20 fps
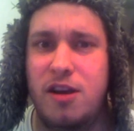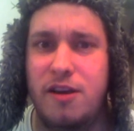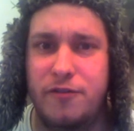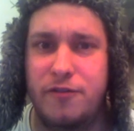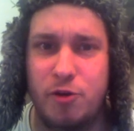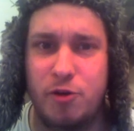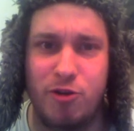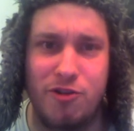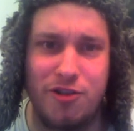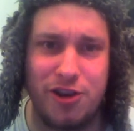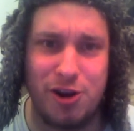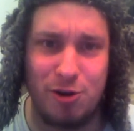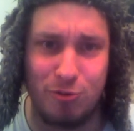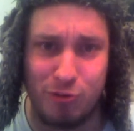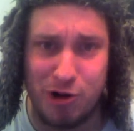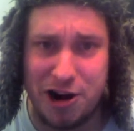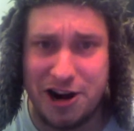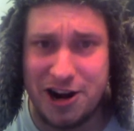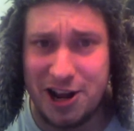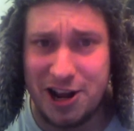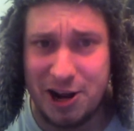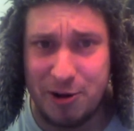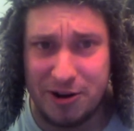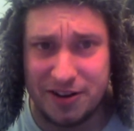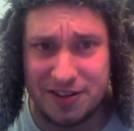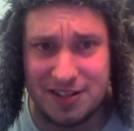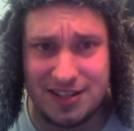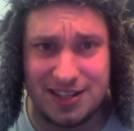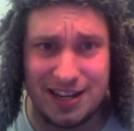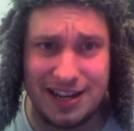If you were at the arena, you
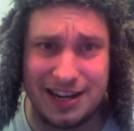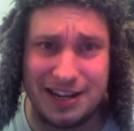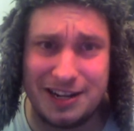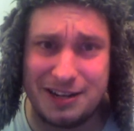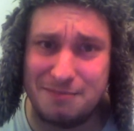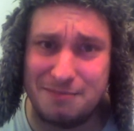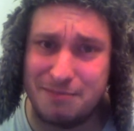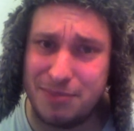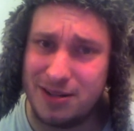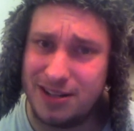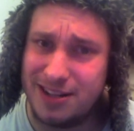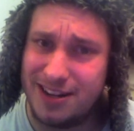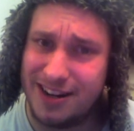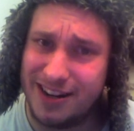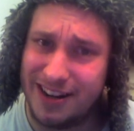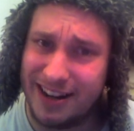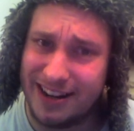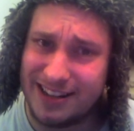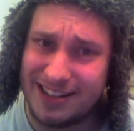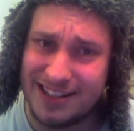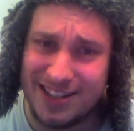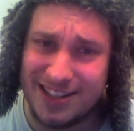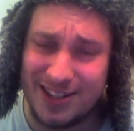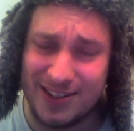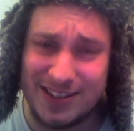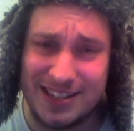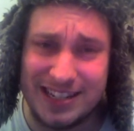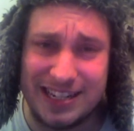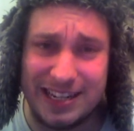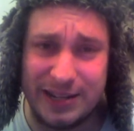would have seen them, but you don't get to see
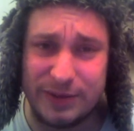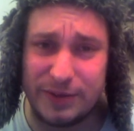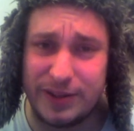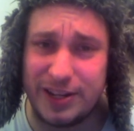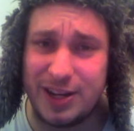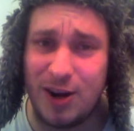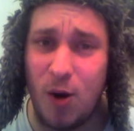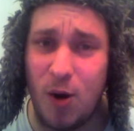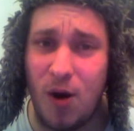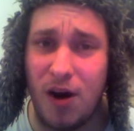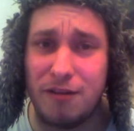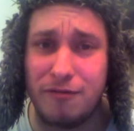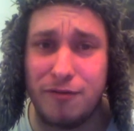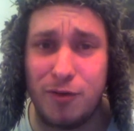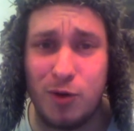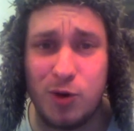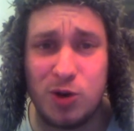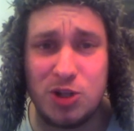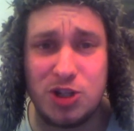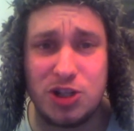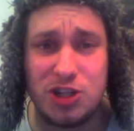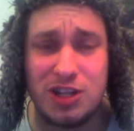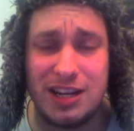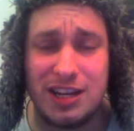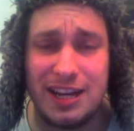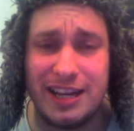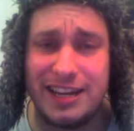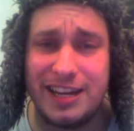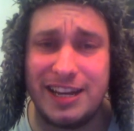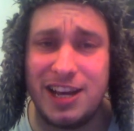it on TV, quite
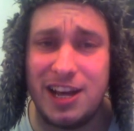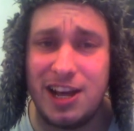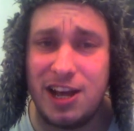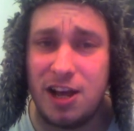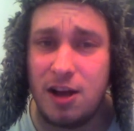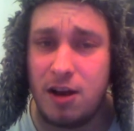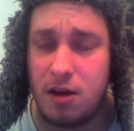unfortunately.